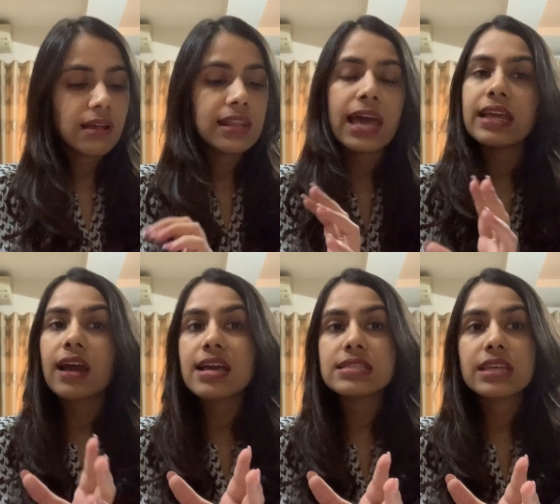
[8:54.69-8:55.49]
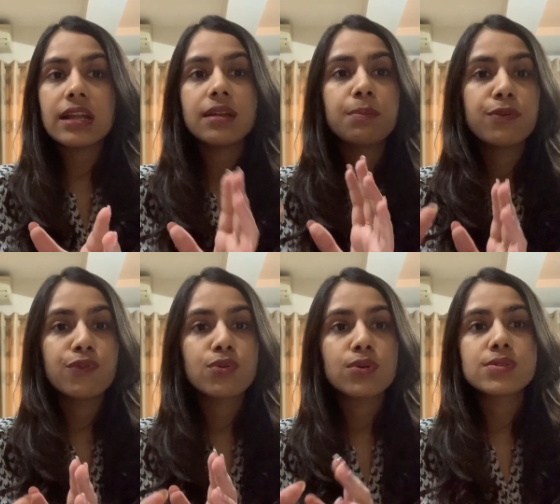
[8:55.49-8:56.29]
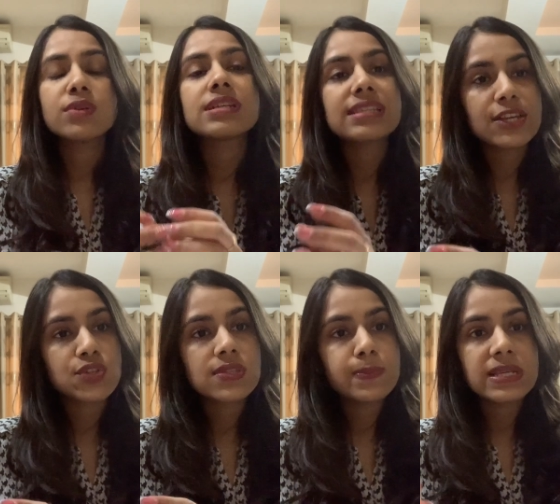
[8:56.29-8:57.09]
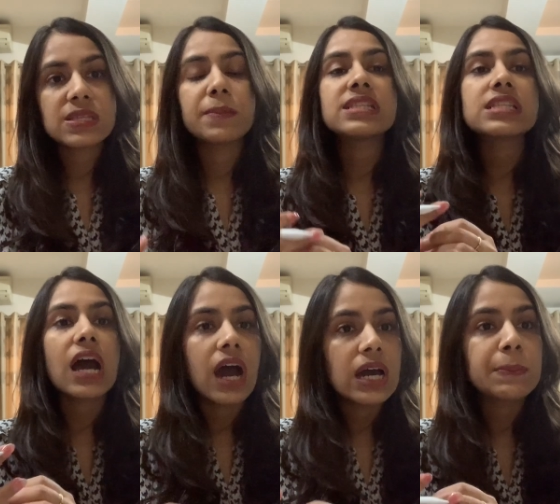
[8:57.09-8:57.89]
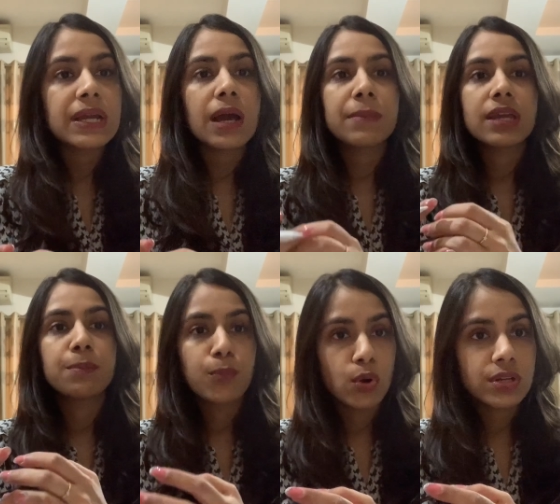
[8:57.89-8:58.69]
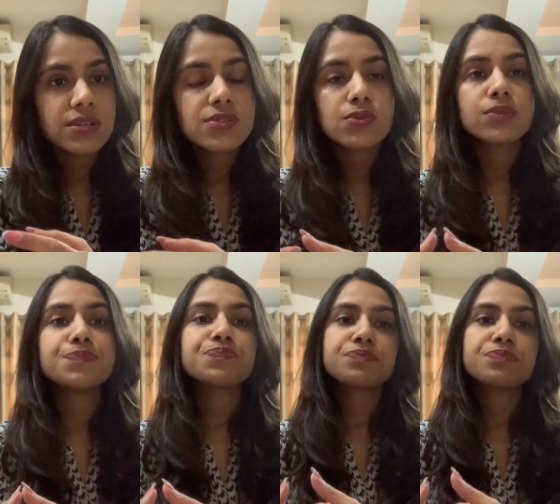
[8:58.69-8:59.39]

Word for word: like i said before also dissection specimens are becoming important so